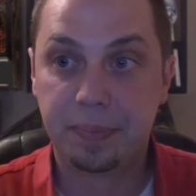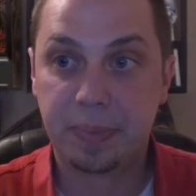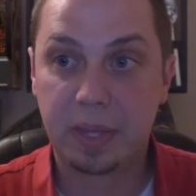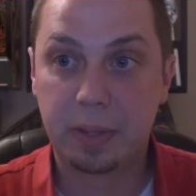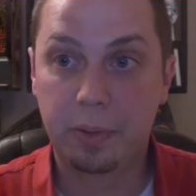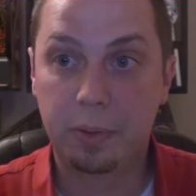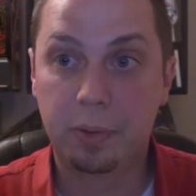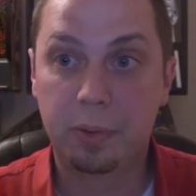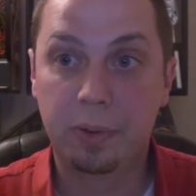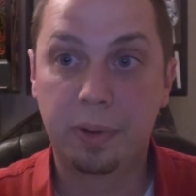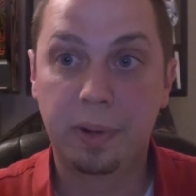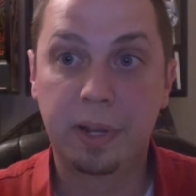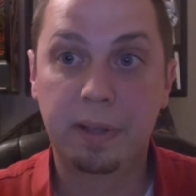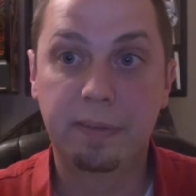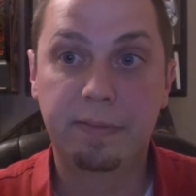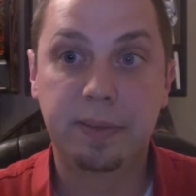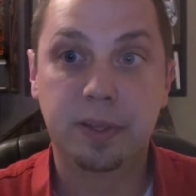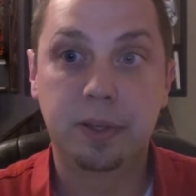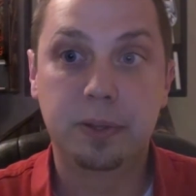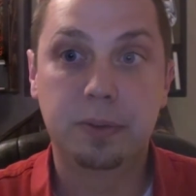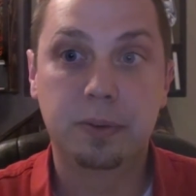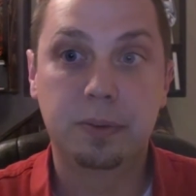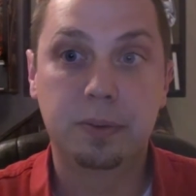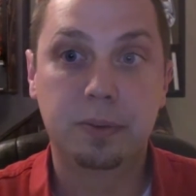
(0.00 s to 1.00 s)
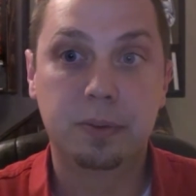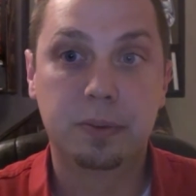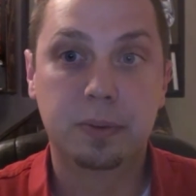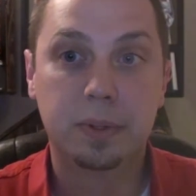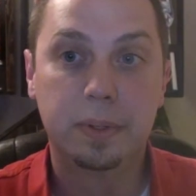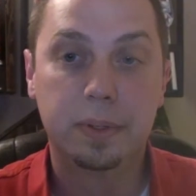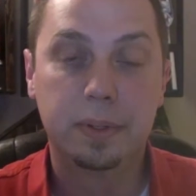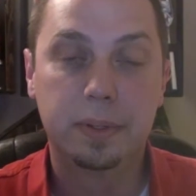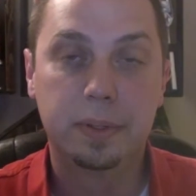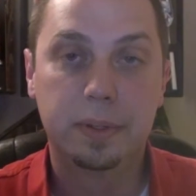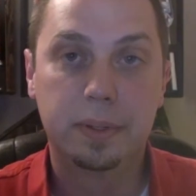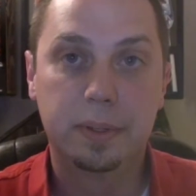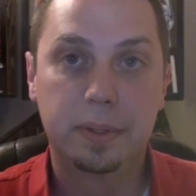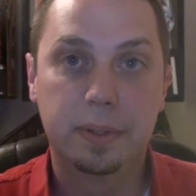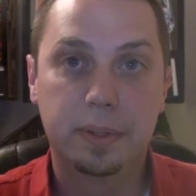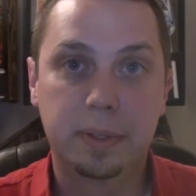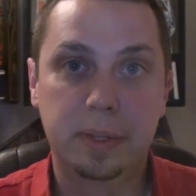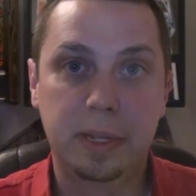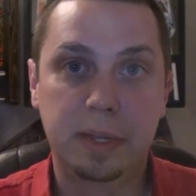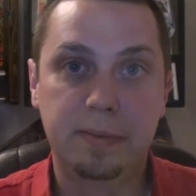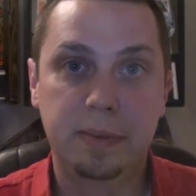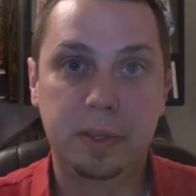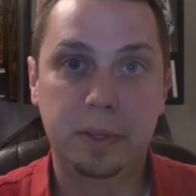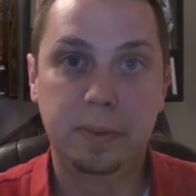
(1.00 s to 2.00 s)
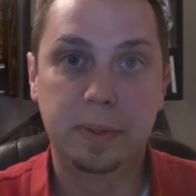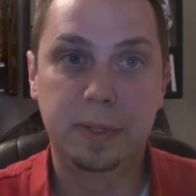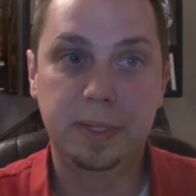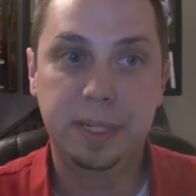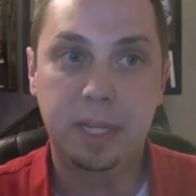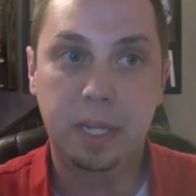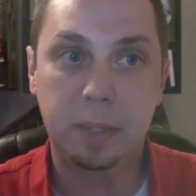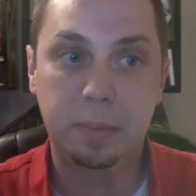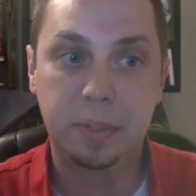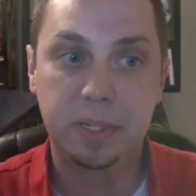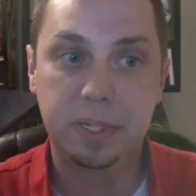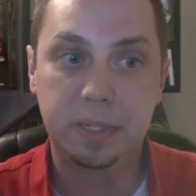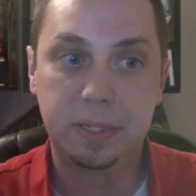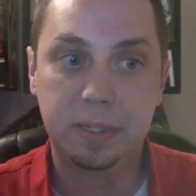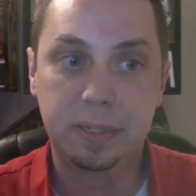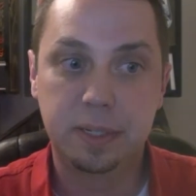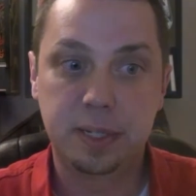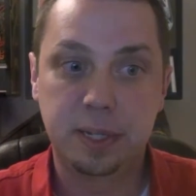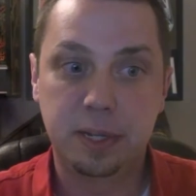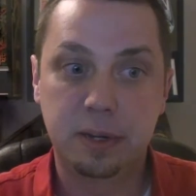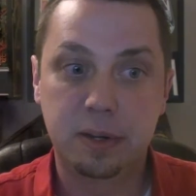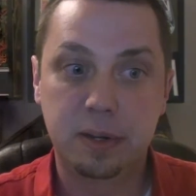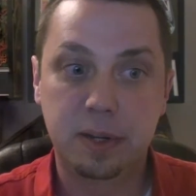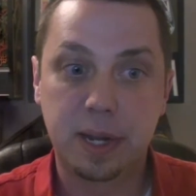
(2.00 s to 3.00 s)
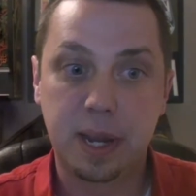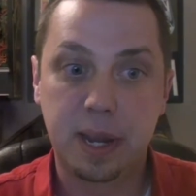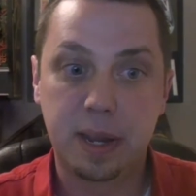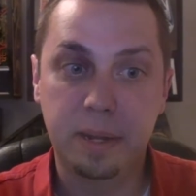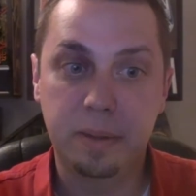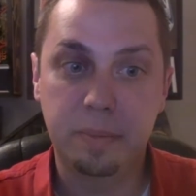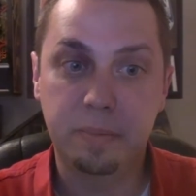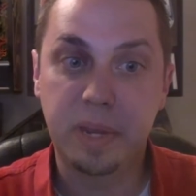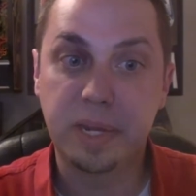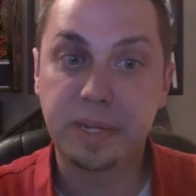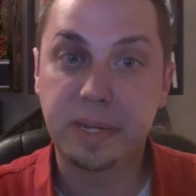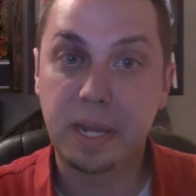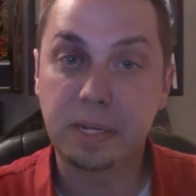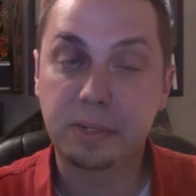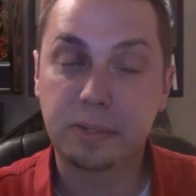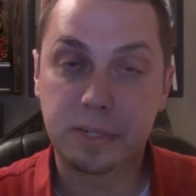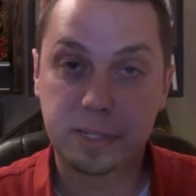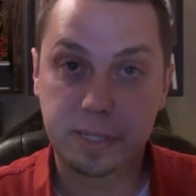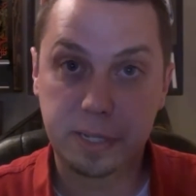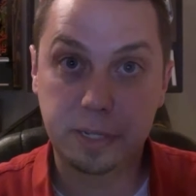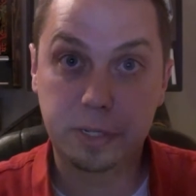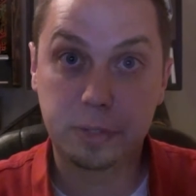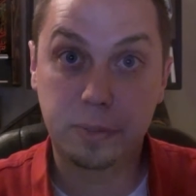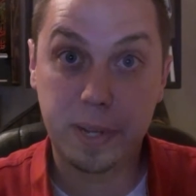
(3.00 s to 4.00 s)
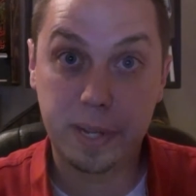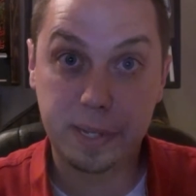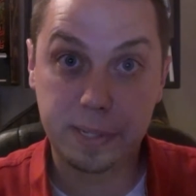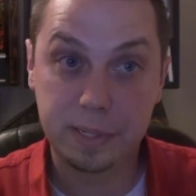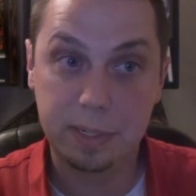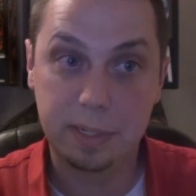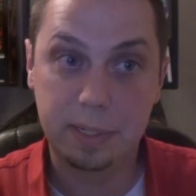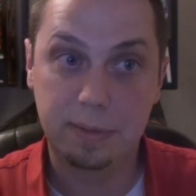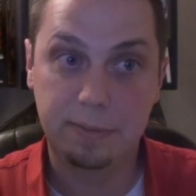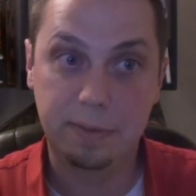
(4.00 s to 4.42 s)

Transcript: or if you attempt to irrigate, my doctor said twice.